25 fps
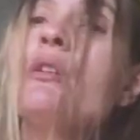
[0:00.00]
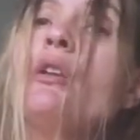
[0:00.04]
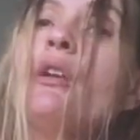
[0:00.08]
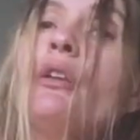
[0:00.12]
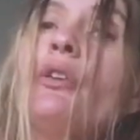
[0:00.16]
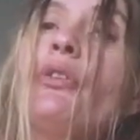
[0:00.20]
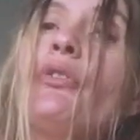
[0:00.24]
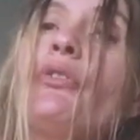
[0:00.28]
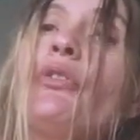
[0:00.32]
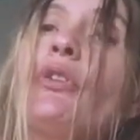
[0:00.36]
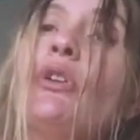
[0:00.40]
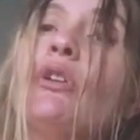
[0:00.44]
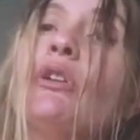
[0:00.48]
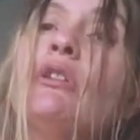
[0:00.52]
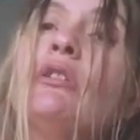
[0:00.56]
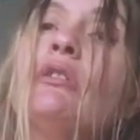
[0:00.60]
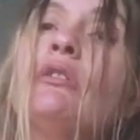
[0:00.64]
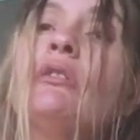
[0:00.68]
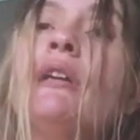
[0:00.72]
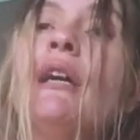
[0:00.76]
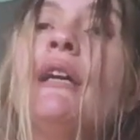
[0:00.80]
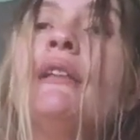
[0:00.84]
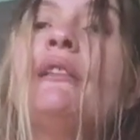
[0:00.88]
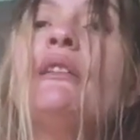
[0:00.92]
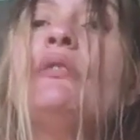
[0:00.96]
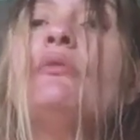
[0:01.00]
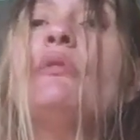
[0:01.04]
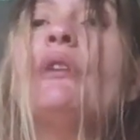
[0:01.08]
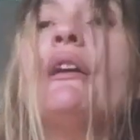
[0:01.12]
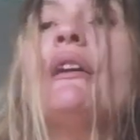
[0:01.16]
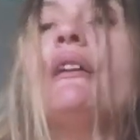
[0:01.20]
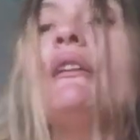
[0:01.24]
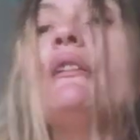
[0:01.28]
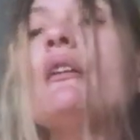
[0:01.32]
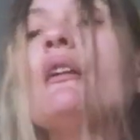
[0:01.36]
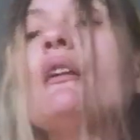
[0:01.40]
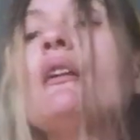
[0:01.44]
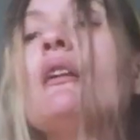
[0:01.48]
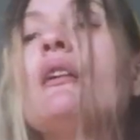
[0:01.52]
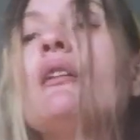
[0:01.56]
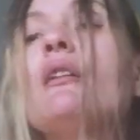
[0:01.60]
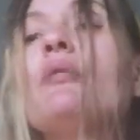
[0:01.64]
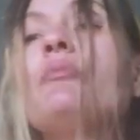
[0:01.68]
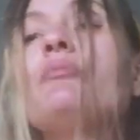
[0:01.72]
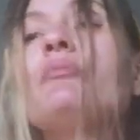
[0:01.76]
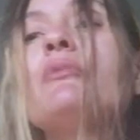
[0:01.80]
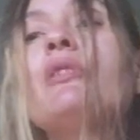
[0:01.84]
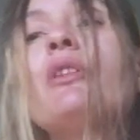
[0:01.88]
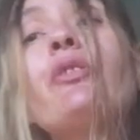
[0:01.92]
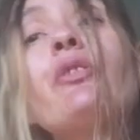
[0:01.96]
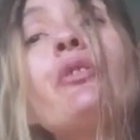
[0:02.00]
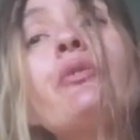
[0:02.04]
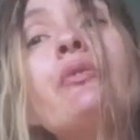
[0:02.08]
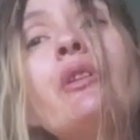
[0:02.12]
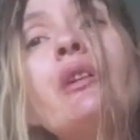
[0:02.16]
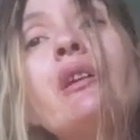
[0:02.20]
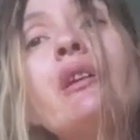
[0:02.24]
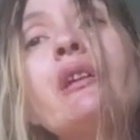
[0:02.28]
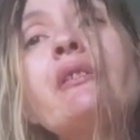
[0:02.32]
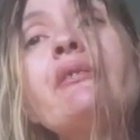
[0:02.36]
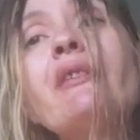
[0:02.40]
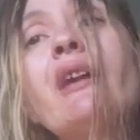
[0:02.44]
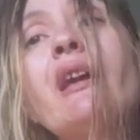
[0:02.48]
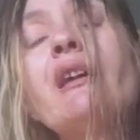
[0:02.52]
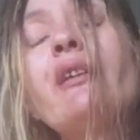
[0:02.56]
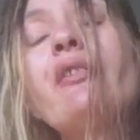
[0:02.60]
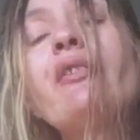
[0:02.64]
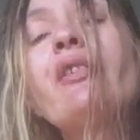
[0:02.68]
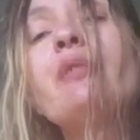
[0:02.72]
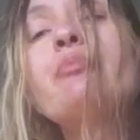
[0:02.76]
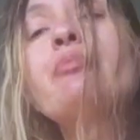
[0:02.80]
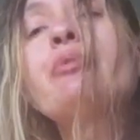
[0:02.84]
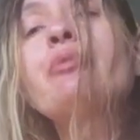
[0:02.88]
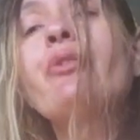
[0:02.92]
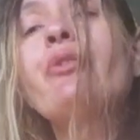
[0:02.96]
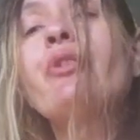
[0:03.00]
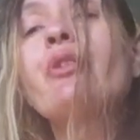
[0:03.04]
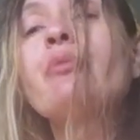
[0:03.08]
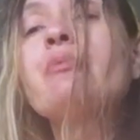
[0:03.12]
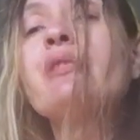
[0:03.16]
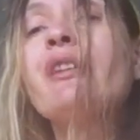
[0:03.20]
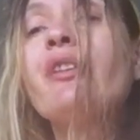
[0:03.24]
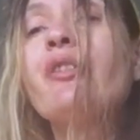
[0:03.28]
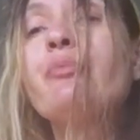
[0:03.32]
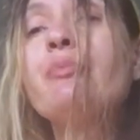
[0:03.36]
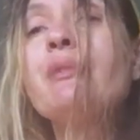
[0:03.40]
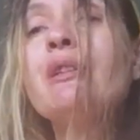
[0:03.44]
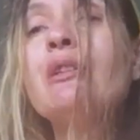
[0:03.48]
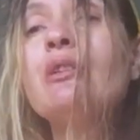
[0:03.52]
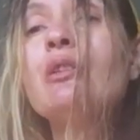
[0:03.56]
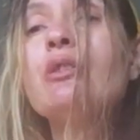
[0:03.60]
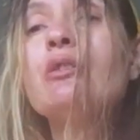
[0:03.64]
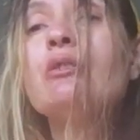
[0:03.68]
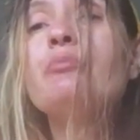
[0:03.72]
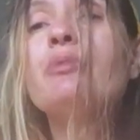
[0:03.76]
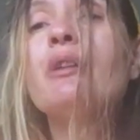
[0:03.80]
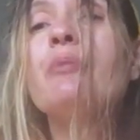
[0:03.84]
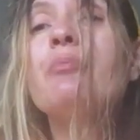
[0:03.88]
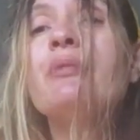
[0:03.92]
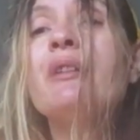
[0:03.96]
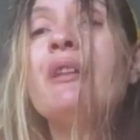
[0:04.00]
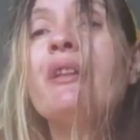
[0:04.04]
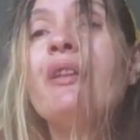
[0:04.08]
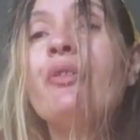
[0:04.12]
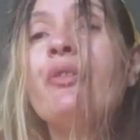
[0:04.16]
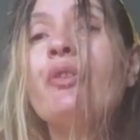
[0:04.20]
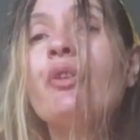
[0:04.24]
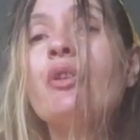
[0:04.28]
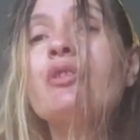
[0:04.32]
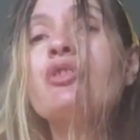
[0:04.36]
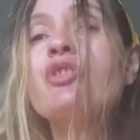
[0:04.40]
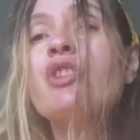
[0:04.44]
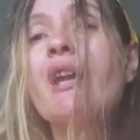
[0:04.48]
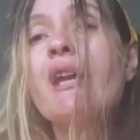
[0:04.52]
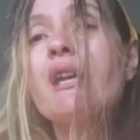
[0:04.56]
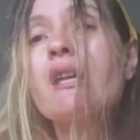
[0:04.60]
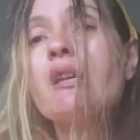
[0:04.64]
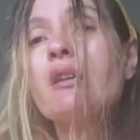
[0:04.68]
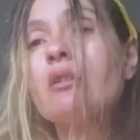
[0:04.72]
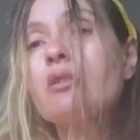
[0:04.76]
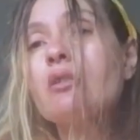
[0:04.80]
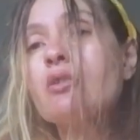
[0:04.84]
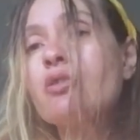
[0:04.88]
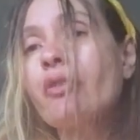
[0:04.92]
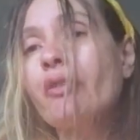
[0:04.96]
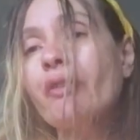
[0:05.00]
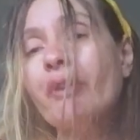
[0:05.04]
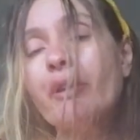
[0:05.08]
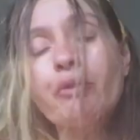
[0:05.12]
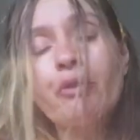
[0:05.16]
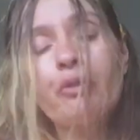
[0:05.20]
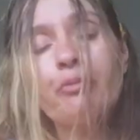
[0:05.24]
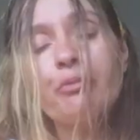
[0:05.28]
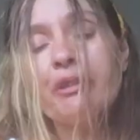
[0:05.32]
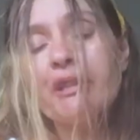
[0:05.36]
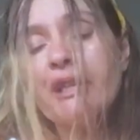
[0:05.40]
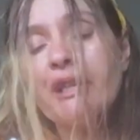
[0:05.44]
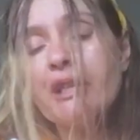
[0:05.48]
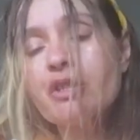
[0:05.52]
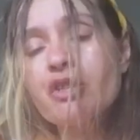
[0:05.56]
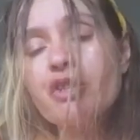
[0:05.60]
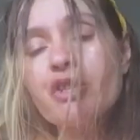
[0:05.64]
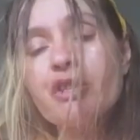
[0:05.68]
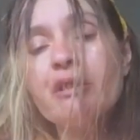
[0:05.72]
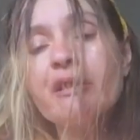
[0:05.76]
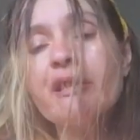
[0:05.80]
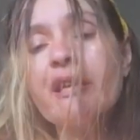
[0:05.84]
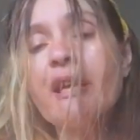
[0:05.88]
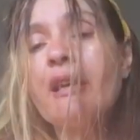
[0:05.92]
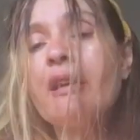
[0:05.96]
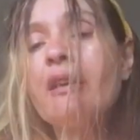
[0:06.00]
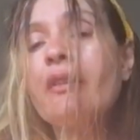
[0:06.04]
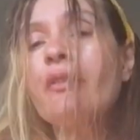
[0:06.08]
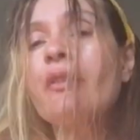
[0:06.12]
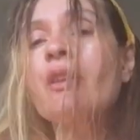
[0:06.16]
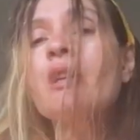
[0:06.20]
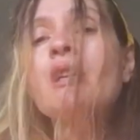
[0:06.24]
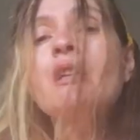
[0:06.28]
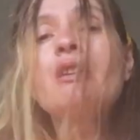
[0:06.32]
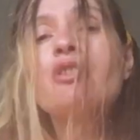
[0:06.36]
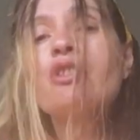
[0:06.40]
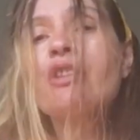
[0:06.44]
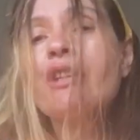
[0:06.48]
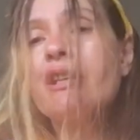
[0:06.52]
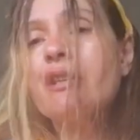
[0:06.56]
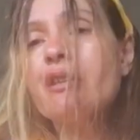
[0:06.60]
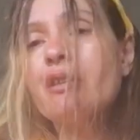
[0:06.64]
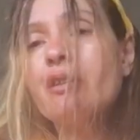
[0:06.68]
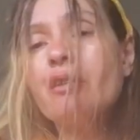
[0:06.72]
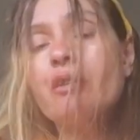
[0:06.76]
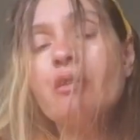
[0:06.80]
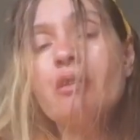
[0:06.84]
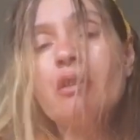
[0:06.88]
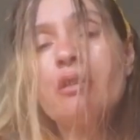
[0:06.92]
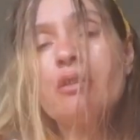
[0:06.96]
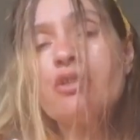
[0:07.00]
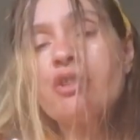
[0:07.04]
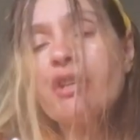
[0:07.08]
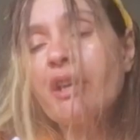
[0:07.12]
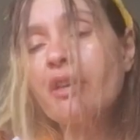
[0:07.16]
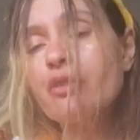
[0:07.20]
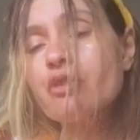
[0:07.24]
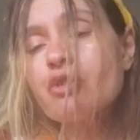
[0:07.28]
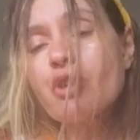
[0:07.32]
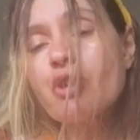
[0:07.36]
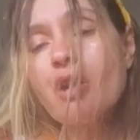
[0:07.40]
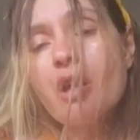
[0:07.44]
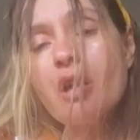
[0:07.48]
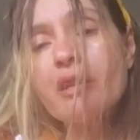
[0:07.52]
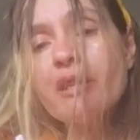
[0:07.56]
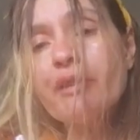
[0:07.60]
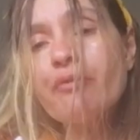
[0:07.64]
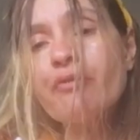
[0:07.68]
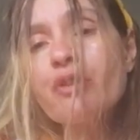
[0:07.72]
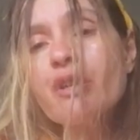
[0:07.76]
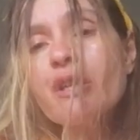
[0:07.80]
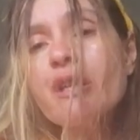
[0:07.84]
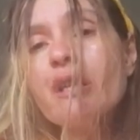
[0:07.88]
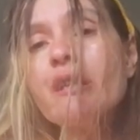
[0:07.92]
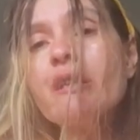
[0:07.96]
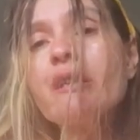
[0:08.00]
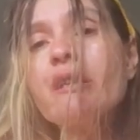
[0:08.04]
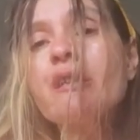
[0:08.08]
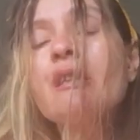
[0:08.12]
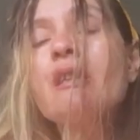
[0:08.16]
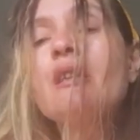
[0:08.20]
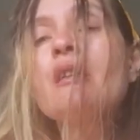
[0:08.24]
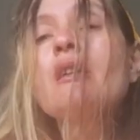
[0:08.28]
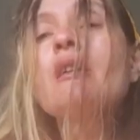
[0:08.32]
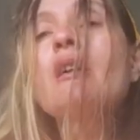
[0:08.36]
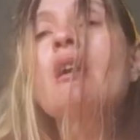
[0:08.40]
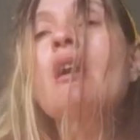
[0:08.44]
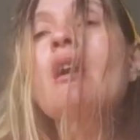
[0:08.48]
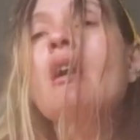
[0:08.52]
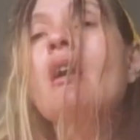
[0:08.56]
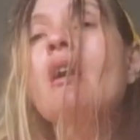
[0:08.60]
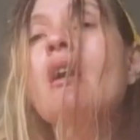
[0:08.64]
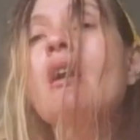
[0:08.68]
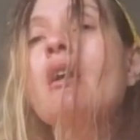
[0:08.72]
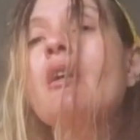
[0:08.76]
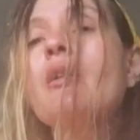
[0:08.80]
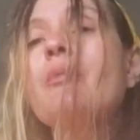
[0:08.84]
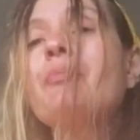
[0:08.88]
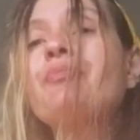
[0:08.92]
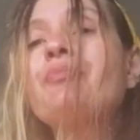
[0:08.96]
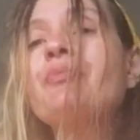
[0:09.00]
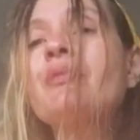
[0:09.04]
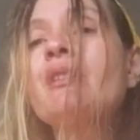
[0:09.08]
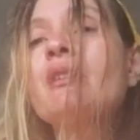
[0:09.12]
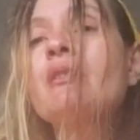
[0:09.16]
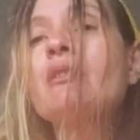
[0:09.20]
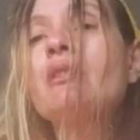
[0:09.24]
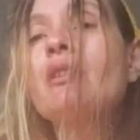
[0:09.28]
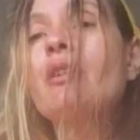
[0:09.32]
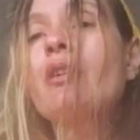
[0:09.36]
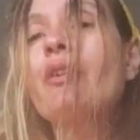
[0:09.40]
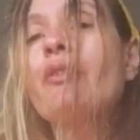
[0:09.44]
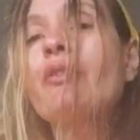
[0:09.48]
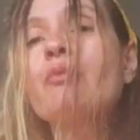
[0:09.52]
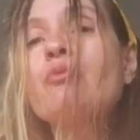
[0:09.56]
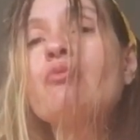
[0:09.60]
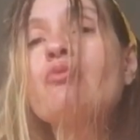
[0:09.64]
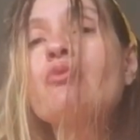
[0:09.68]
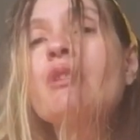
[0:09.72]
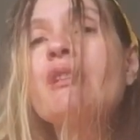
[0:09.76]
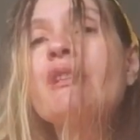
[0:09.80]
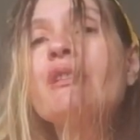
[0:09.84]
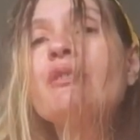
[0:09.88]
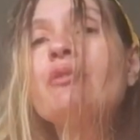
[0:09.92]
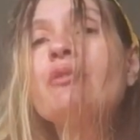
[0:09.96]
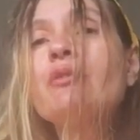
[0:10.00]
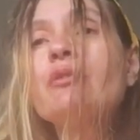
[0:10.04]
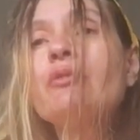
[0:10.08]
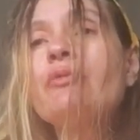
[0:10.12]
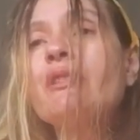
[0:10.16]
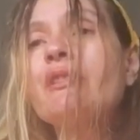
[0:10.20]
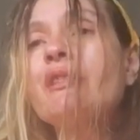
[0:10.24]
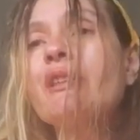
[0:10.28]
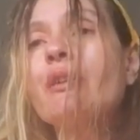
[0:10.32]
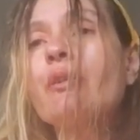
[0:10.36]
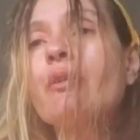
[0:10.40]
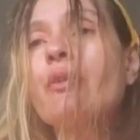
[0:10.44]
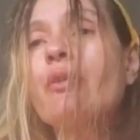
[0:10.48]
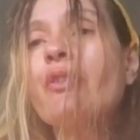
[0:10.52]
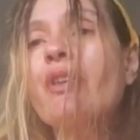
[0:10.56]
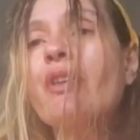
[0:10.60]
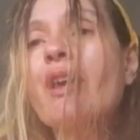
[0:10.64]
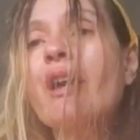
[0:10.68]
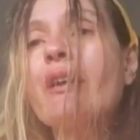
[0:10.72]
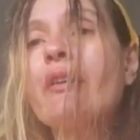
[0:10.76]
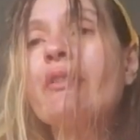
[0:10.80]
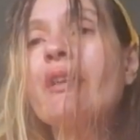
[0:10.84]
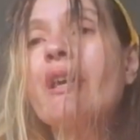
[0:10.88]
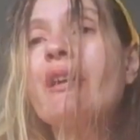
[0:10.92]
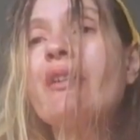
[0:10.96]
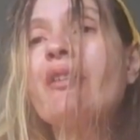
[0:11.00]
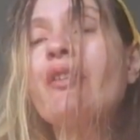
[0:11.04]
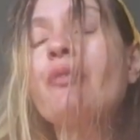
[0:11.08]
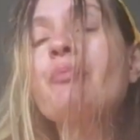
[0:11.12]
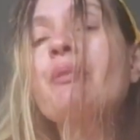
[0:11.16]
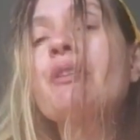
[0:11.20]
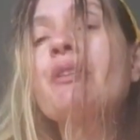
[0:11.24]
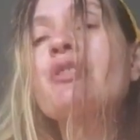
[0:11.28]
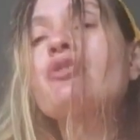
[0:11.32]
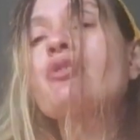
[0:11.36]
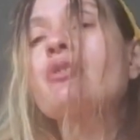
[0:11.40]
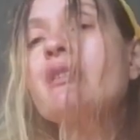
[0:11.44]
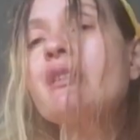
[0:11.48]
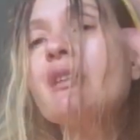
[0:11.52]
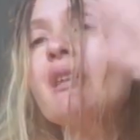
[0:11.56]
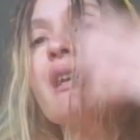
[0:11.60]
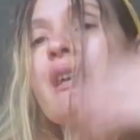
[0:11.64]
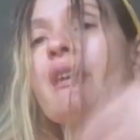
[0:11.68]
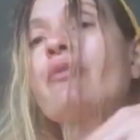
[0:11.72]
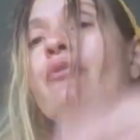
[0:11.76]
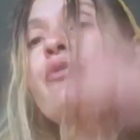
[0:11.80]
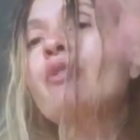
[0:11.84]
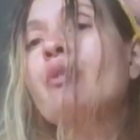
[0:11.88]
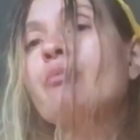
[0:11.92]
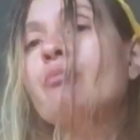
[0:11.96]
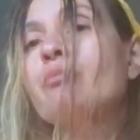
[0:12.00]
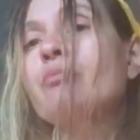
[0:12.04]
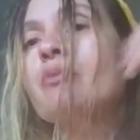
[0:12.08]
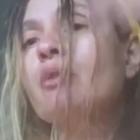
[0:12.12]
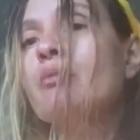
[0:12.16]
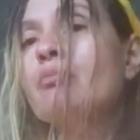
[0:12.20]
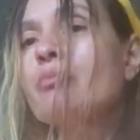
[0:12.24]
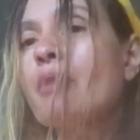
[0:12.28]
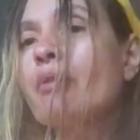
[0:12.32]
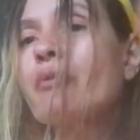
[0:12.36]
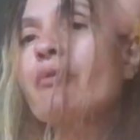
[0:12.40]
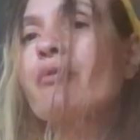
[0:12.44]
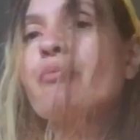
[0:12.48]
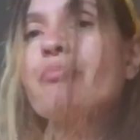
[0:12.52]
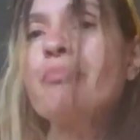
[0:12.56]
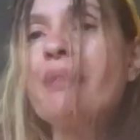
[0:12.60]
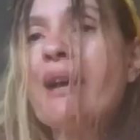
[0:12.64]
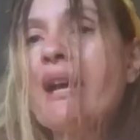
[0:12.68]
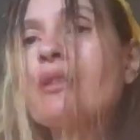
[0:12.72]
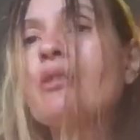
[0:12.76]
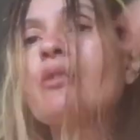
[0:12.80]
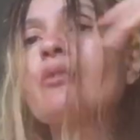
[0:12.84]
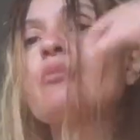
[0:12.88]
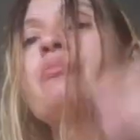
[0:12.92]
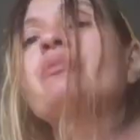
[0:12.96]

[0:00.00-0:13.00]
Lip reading: So anyway, lots of luck guys. I'll put some links below, but please check Santos Bonacci again, check Charlie Freak. There are some really good videos out there, especially like from a month back and